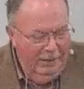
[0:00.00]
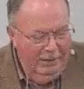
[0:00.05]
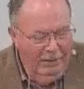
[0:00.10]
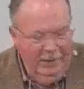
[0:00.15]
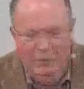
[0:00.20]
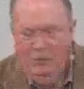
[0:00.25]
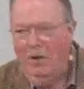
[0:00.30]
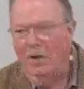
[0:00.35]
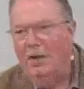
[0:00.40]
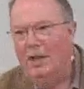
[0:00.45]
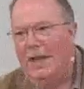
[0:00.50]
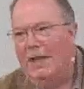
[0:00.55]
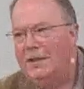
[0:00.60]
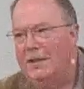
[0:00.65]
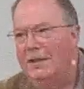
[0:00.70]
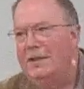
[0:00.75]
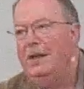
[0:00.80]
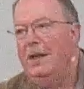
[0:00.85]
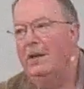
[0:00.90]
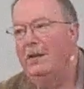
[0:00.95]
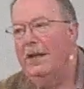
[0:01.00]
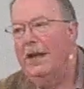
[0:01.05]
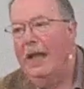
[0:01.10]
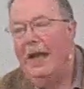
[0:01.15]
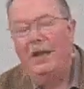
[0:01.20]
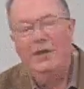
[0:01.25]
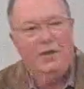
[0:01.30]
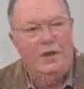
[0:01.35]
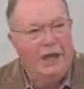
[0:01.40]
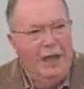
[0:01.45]
they weren't necessarily
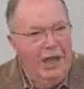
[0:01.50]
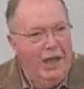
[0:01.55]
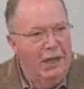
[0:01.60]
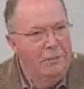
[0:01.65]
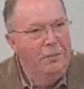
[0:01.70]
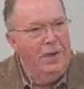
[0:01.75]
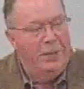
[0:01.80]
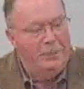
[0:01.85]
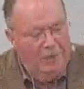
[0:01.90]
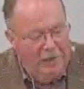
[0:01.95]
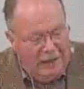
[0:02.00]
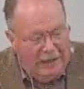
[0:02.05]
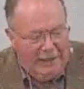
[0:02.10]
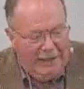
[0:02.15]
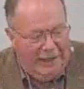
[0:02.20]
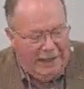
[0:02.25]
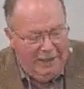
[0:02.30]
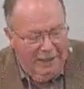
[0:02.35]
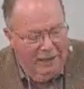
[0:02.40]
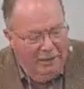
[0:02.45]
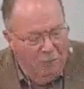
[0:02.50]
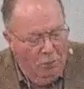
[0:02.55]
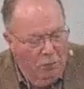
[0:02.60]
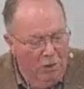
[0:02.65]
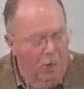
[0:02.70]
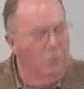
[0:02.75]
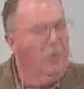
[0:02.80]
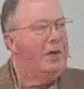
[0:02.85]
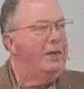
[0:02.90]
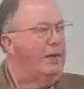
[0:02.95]
educated people, a lot of them
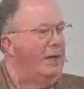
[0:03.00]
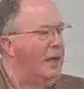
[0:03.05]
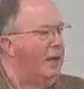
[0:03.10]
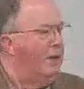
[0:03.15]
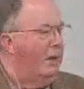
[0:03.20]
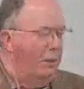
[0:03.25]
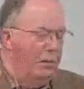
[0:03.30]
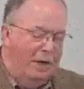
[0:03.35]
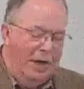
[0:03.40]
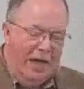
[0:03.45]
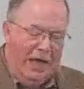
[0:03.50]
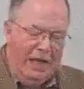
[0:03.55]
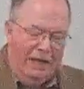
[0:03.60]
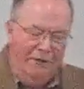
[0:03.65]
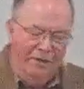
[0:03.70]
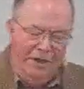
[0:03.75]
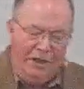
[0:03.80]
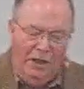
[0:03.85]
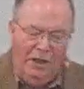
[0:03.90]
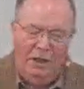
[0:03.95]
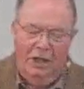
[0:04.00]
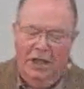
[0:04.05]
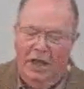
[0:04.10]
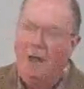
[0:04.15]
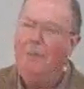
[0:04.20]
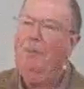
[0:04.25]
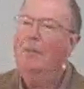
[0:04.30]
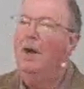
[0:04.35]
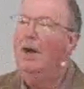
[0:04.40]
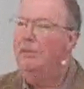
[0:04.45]
were. They, they were kind of a
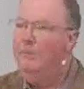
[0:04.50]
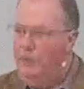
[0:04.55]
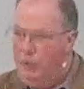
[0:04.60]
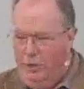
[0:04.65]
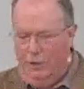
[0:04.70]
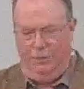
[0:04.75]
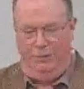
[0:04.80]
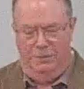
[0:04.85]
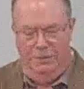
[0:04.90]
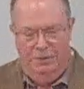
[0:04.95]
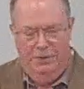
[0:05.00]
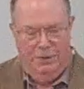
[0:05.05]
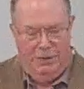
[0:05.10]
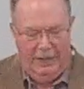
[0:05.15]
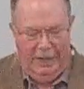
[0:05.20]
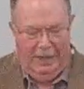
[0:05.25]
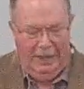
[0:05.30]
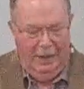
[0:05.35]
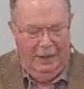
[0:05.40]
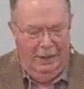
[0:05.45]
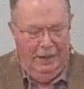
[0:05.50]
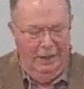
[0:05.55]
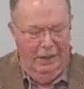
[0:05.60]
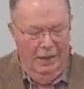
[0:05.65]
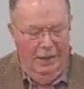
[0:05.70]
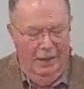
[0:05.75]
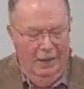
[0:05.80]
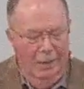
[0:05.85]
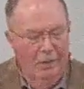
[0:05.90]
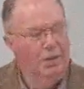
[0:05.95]
club of Jews
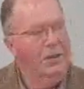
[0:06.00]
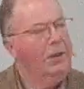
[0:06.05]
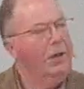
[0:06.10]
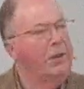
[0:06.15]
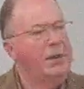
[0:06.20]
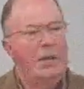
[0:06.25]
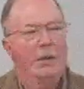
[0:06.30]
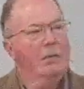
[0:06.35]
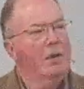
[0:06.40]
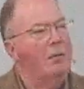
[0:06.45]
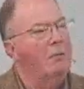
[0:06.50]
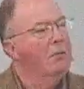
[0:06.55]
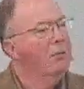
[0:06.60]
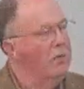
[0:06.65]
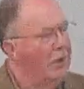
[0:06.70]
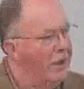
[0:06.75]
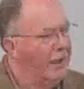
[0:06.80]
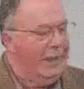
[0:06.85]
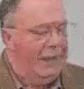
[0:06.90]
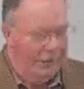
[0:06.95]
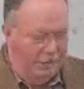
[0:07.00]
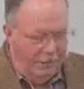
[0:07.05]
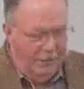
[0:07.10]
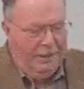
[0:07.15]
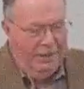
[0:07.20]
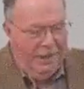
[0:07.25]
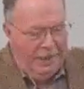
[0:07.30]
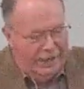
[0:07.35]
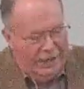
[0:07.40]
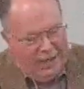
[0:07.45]
who thought they were really
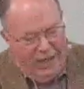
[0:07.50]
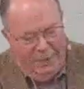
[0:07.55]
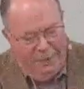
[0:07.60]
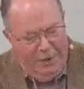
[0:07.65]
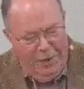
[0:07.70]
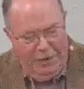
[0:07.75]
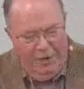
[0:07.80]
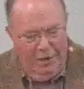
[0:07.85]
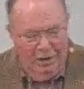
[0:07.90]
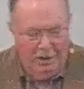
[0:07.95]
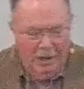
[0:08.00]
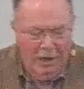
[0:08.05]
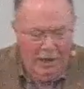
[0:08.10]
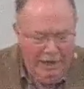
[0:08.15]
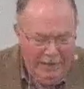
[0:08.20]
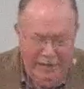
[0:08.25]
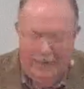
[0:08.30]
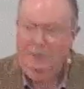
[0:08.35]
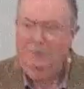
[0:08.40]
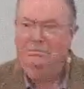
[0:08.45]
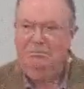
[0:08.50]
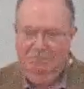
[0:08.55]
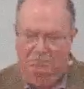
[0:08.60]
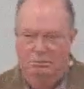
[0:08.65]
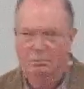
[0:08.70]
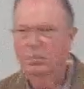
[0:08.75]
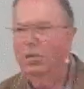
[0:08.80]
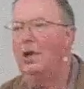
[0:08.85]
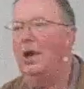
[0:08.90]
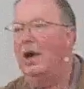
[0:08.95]
good at keeping the law,
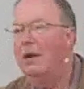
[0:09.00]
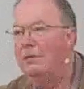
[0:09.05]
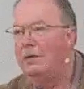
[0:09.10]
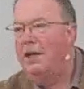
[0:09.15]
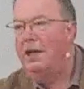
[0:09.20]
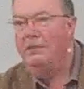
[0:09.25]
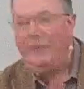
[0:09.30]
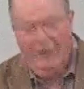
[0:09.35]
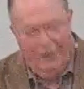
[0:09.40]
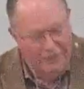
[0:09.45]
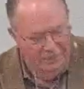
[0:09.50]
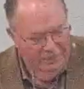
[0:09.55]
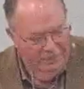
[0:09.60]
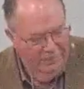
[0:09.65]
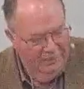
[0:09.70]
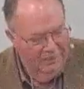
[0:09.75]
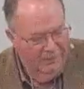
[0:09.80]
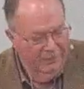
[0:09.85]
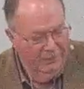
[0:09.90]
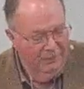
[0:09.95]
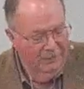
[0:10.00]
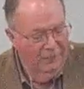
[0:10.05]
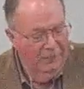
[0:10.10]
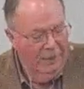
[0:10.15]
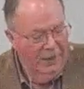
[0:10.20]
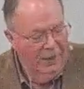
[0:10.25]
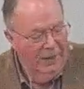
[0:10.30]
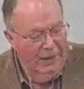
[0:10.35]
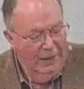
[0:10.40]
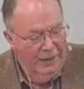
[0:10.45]
proud of it.
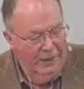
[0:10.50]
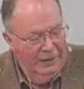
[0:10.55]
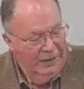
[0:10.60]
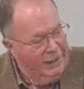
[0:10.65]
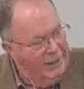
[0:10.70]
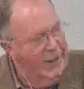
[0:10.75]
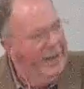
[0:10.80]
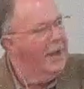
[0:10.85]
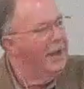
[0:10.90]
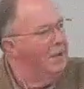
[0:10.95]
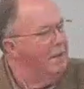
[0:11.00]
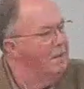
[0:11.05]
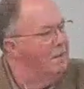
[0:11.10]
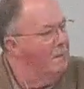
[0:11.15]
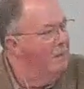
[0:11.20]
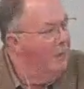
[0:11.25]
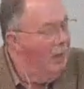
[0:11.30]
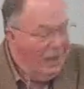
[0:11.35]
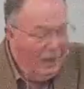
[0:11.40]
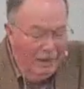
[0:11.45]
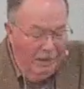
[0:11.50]
To them,